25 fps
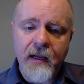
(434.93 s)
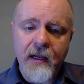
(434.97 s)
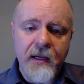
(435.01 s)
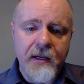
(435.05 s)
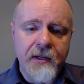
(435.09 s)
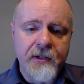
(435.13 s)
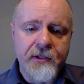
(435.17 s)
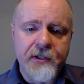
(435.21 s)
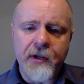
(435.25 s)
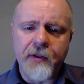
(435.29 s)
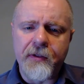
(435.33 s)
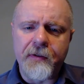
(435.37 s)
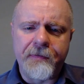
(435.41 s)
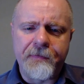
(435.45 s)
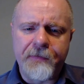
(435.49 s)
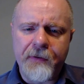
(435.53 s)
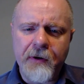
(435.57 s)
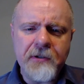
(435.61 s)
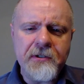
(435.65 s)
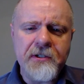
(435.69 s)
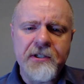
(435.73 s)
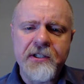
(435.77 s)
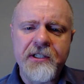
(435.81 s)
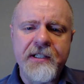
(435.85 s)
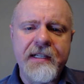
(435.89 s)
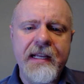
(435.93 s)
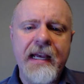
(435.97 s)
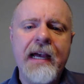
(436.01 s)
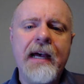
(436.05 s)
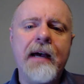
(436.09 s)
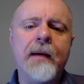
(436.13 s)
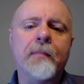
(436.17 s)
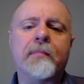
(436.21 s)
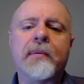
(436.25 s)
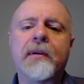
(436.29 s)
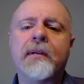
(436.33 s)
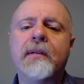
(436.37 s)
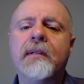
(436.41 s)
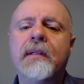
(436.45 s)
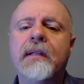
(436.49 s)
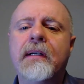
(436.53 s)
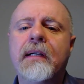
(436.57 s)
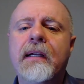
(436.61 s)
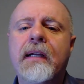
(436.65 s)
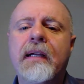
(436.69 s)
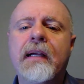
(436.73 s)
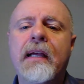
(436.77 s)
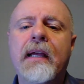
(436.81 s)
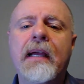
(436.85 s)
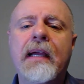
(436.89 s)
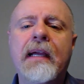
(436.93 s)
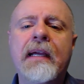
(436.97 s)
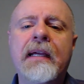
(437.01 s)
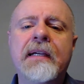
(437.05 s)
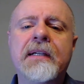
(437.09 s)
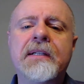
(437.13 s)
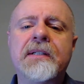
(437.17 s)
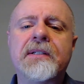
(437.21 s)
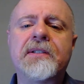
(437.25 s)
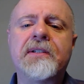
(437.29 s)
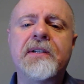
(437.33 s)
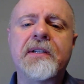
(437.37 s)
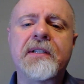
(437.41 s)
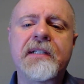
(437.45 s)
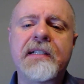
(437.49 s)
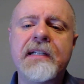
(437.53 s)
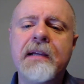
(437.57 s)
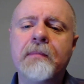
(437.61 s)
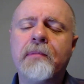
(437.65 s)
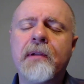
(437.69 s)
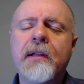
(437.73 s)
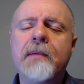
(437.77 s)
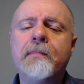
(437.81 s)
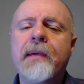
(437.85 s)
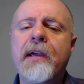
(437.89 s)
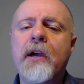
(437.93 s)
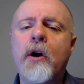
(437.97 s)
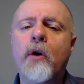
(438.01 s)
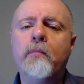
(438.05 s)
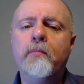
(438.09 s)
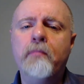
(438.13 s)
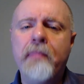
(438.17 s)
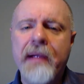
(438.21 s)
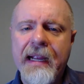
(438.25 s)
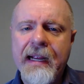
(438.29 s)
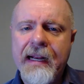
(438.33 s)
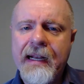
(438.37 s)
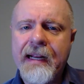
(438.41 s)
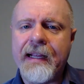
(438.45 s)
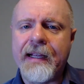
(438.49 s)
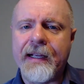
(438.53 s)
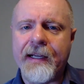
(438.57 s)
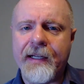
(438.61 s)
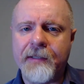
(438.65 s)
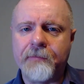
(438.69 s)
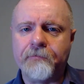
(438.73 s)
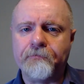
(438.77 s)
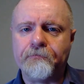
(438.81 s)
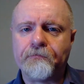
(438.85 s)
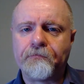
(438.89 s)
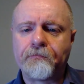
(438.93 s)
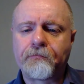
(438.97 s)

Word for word: So the first step is to simply be obedient